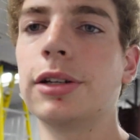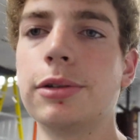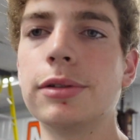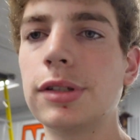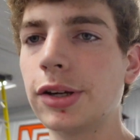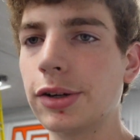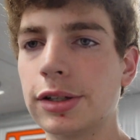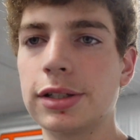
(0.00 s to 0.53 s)
do a
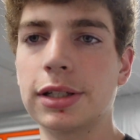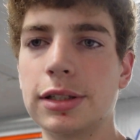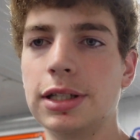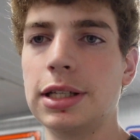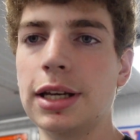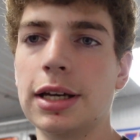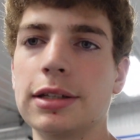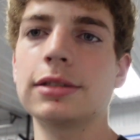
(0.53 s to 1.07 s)
0 to 60
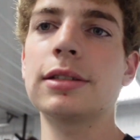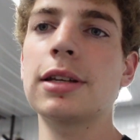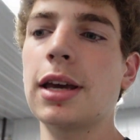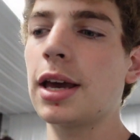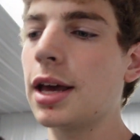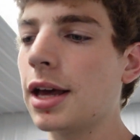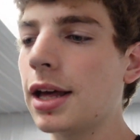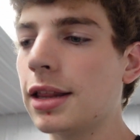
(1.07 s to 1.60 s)
test,
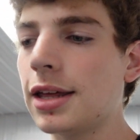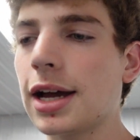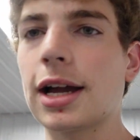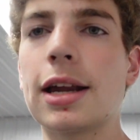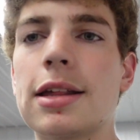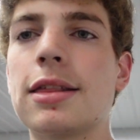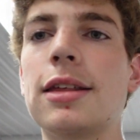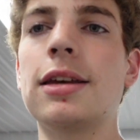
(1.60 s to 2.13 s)
that
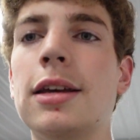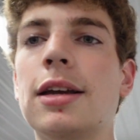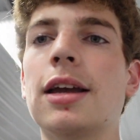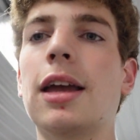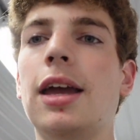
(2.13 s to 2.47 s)
kind of thing,